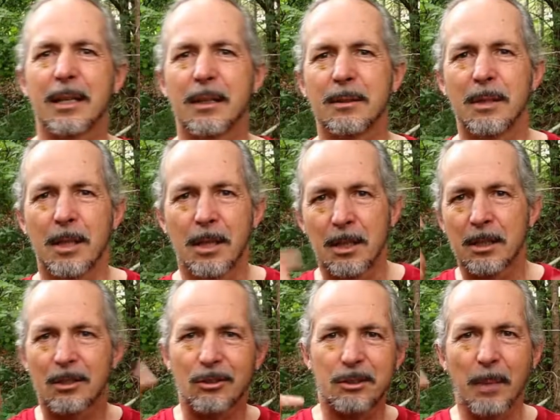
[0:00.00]
And
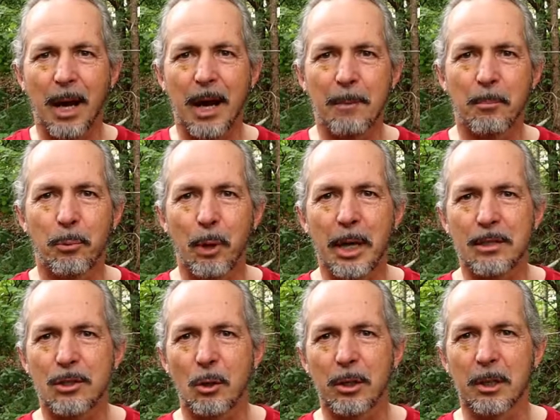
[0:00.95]
of course my brain's
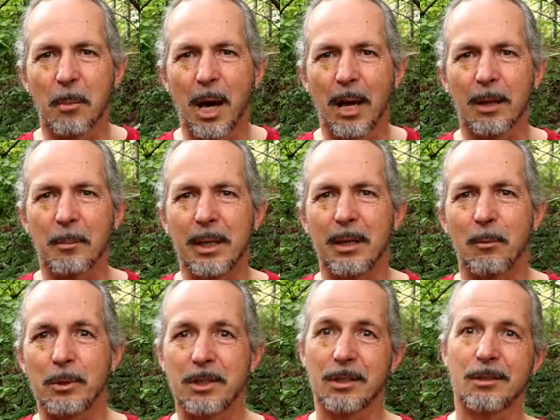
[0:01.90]
going a mile a minute,
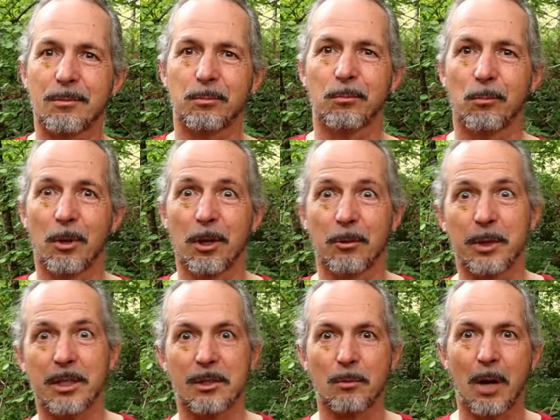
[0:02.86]
which is one of the
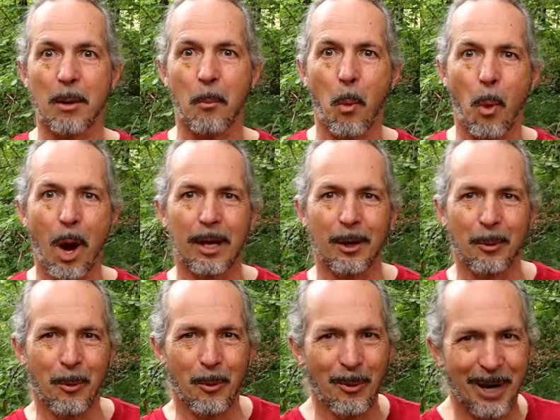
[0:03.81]
reasons why I'm wide
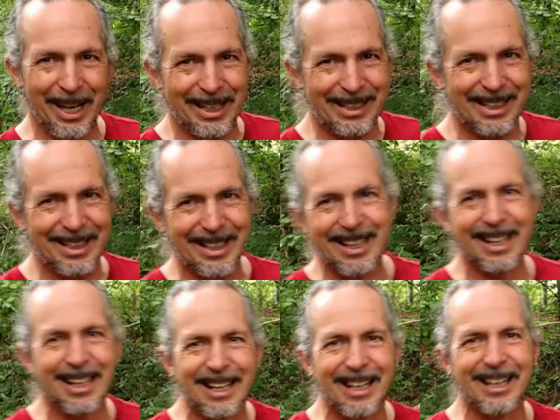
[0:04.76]
awake.
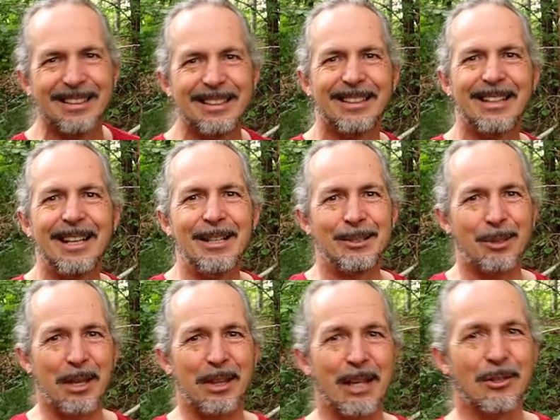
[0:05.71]
So
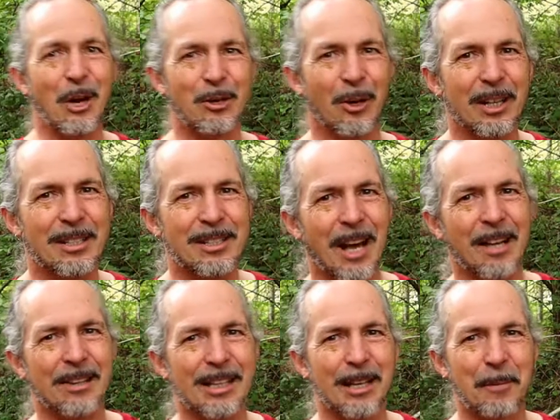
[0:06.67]
I thought, no, let's not
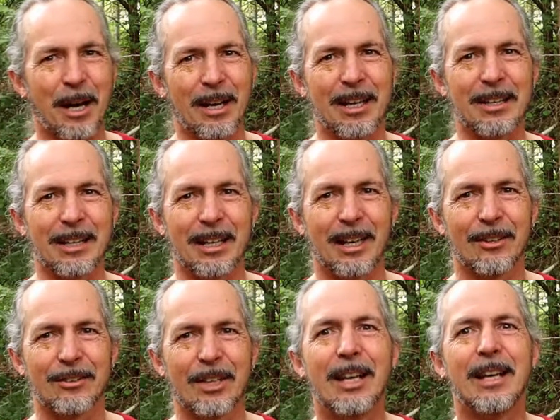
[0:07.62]
think about anything
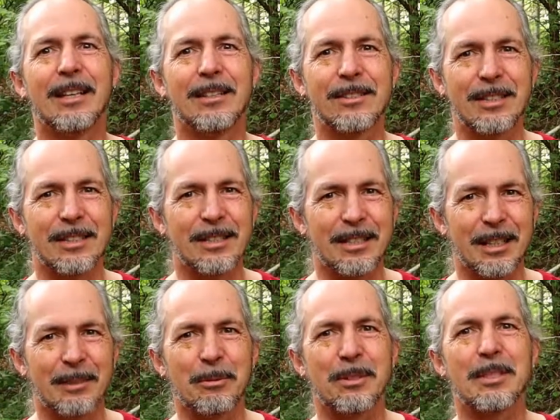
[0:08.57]
else. Let's just
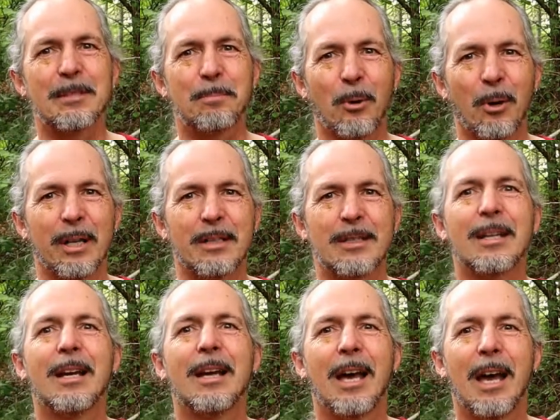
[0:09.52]
stick with these points
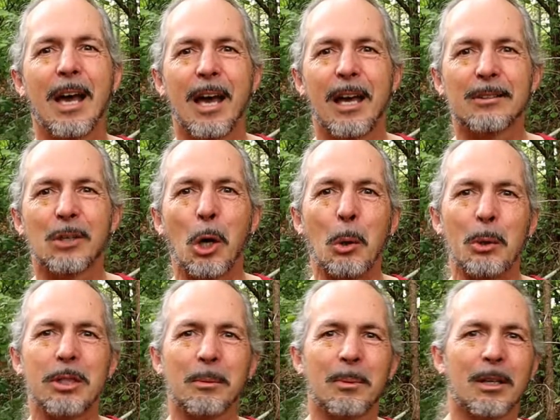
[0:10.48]
and go
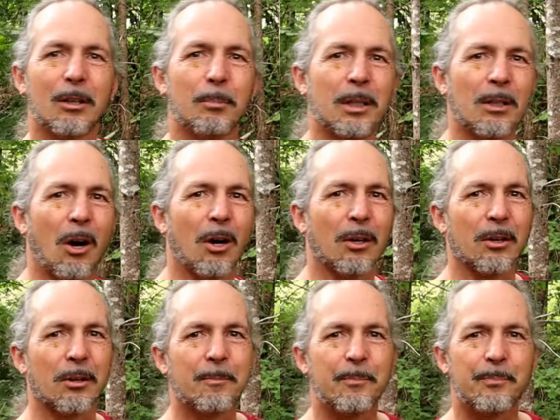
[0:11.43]
with them a little bit longer.